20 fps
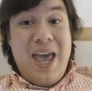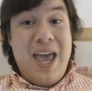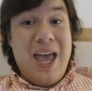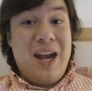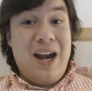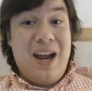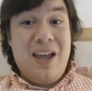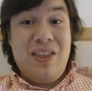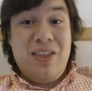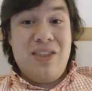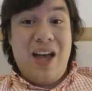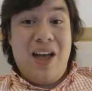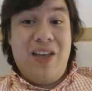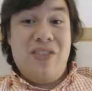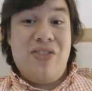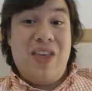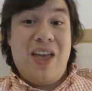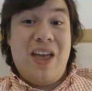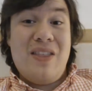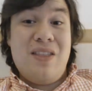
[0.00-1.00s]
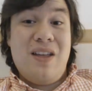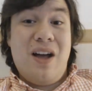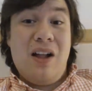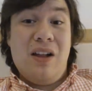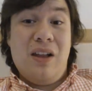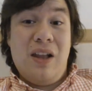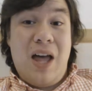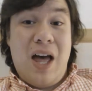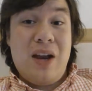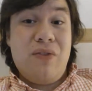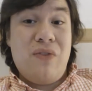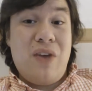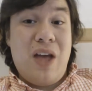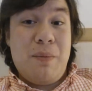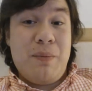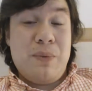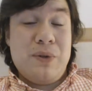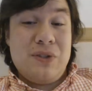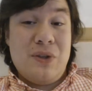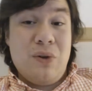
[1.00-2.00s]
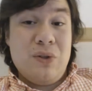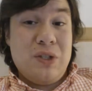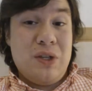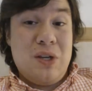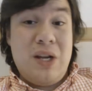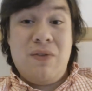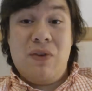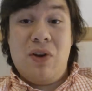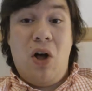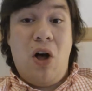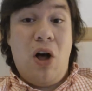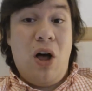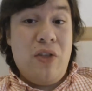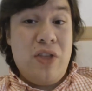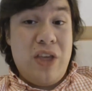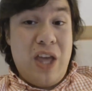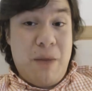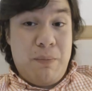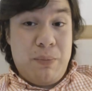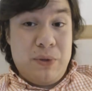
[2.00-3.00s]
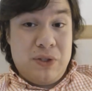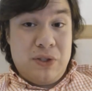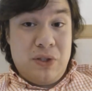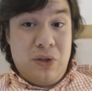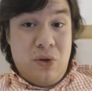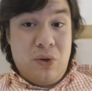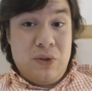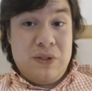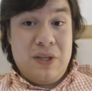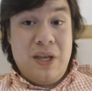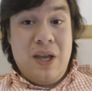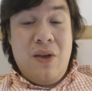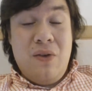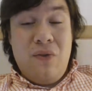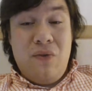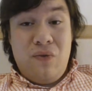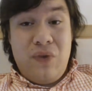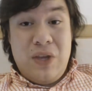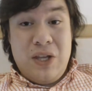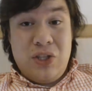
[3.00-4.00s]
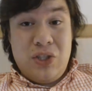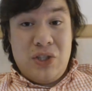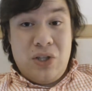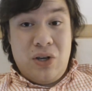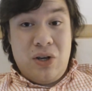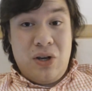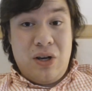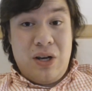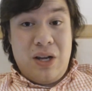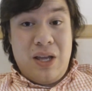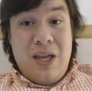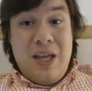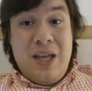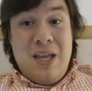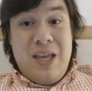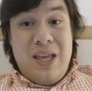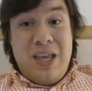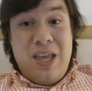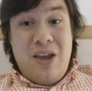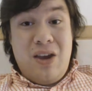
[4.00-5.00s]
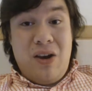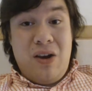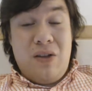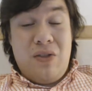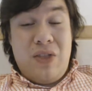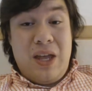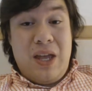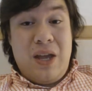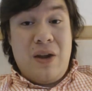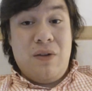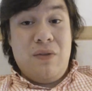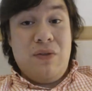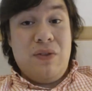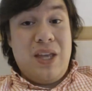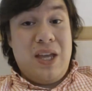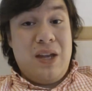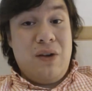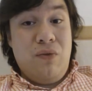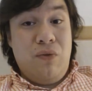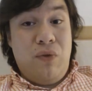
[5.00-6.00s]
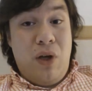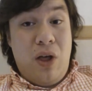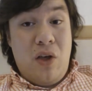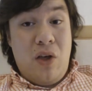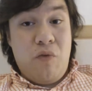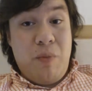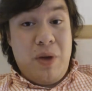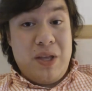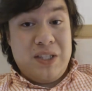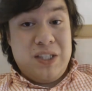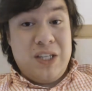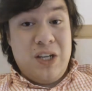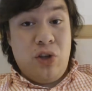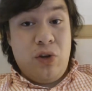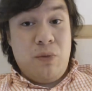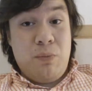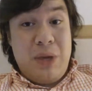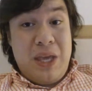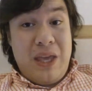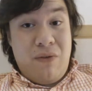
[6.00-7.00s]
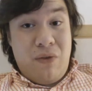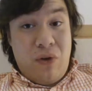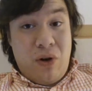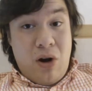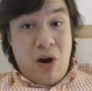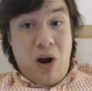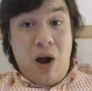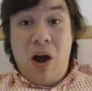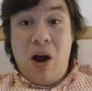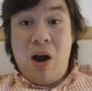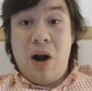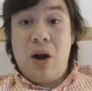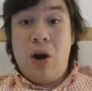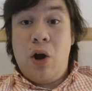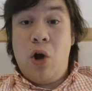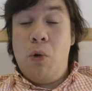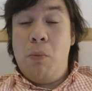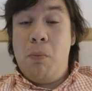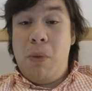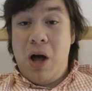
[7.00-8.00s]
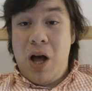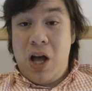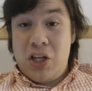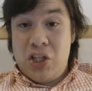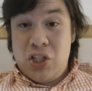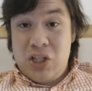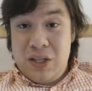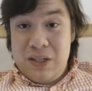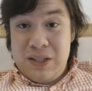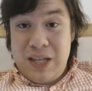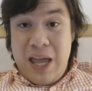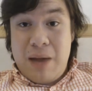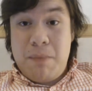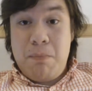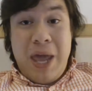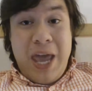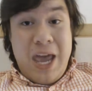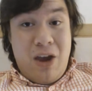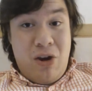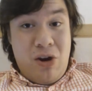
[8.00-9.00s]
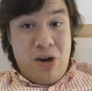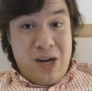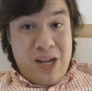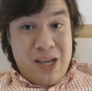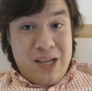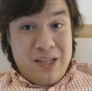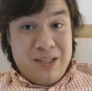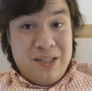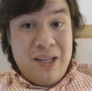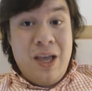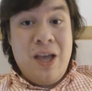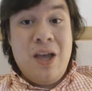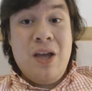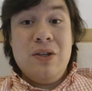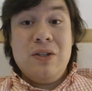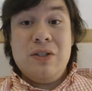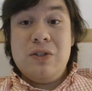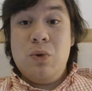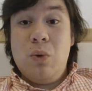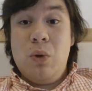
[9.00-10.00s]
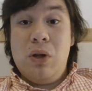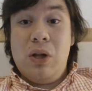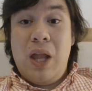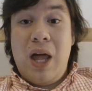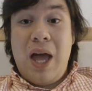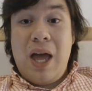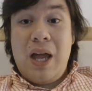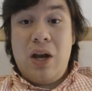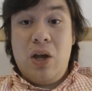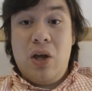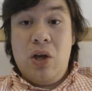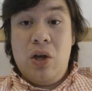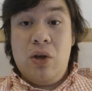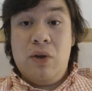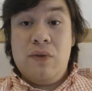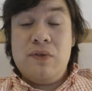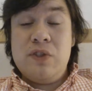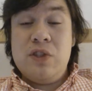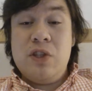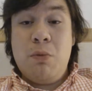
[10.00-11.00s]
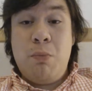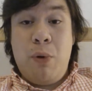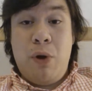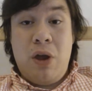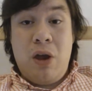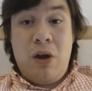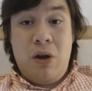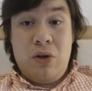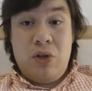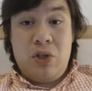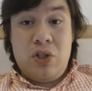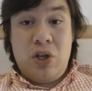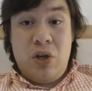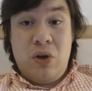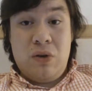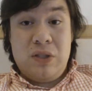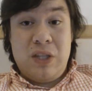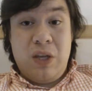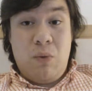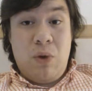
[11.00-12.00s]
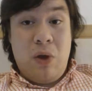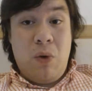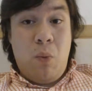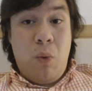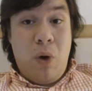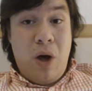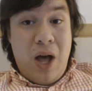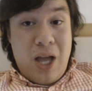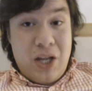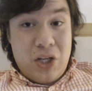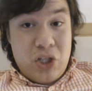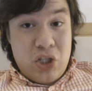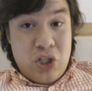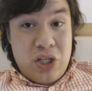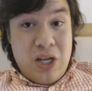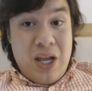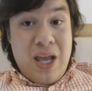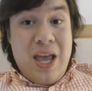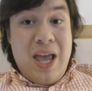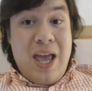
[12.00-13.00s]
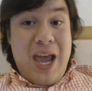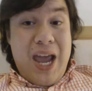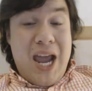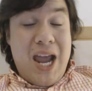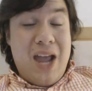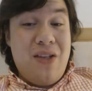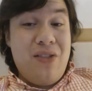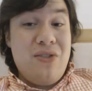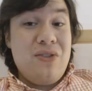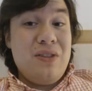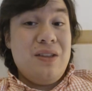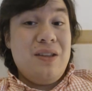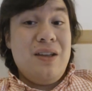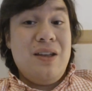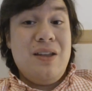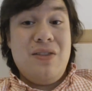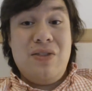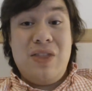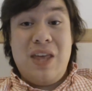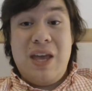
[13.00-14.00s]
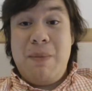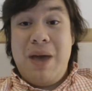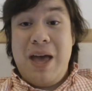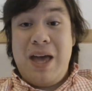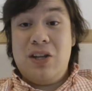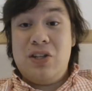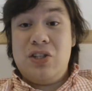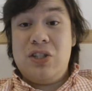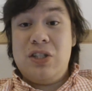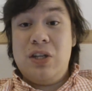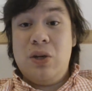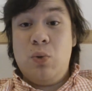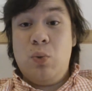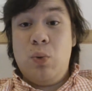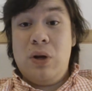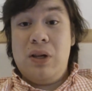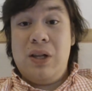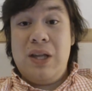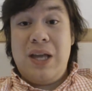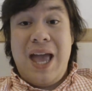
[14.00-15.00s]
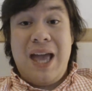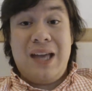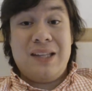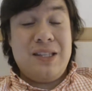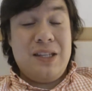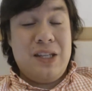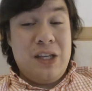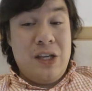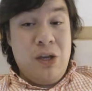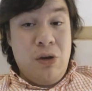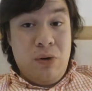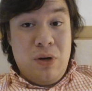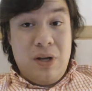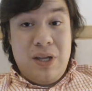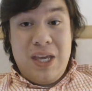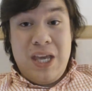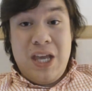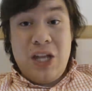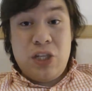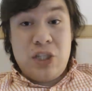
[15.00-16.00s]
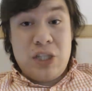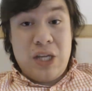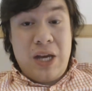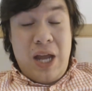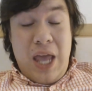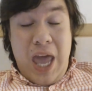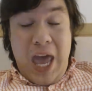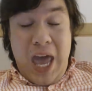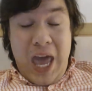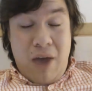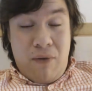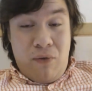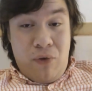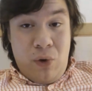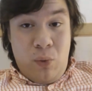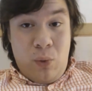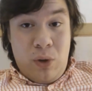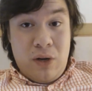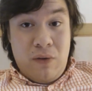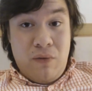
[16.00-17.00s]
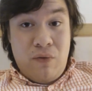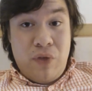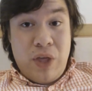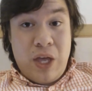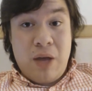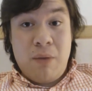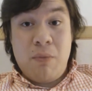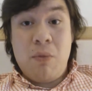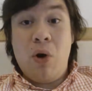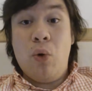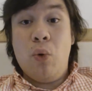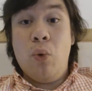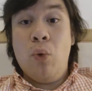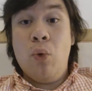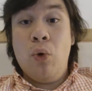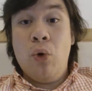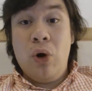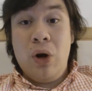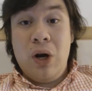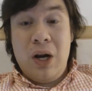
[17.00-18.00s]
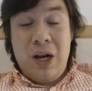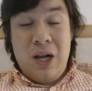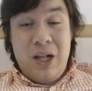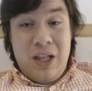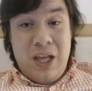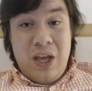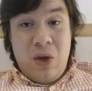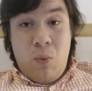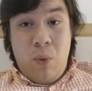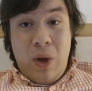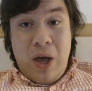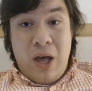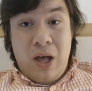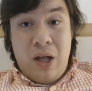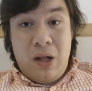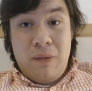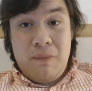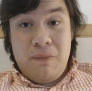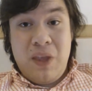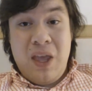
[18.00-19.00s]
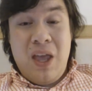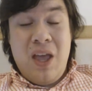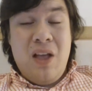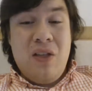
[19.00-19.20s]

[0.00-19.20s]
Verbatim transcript: And I thought that a lot of episodes and even all the episodes featured here, the, the involved muscular beaver are homages and parodies to a lot of superhero shows that we watch, and they manage to really execute each and every one of them really well.